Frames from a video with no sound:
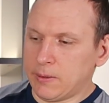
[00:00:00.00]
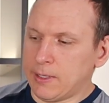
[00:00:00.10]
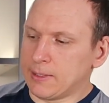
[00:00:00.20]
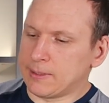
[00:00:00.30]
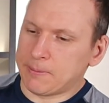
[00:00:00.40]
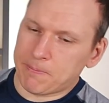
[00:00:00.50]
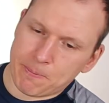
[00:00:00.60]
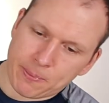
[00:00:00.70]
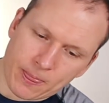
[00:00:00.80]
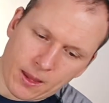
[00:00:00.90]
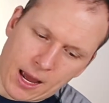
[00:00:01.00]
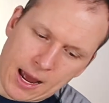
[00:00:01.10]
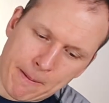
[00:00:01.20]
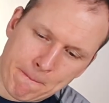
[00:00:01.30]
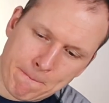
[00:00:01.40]
yes,
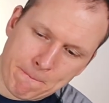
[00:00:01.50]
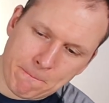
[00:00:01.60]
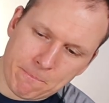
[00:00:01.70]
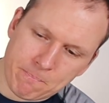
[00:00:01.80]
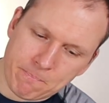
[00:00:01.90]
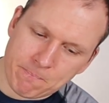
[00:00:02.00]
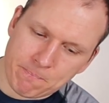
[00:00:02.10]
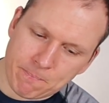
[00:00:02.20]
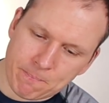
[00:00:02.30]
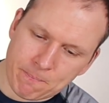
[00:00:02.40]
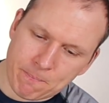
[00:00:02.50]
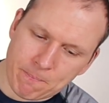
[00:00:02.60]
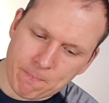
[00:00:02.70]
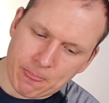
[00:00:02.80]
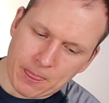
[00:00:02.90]
I
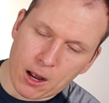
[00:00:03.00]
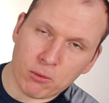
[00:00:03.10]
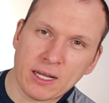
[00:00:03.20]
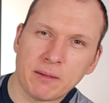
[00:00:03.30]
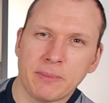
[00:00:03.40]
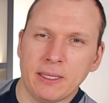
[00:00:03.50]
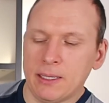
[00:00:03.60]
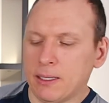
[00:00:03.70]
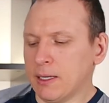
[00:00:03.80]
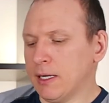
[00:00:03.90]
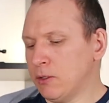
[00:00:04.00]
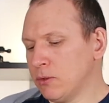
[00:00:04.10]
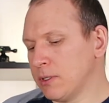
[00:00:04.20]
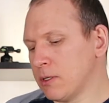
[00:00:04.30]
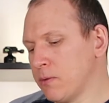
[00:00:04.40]
will not be a
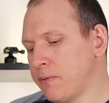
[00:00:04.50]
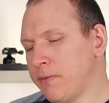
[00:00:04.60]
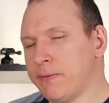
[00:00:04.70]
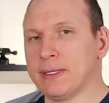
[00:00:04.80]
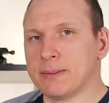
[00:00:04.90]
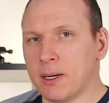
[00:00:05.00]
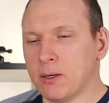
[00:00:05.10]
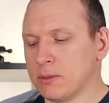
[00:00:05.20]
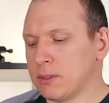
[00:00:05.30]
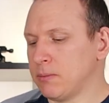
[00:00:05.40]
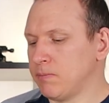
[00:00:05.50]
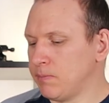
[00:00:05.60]
user of this mouse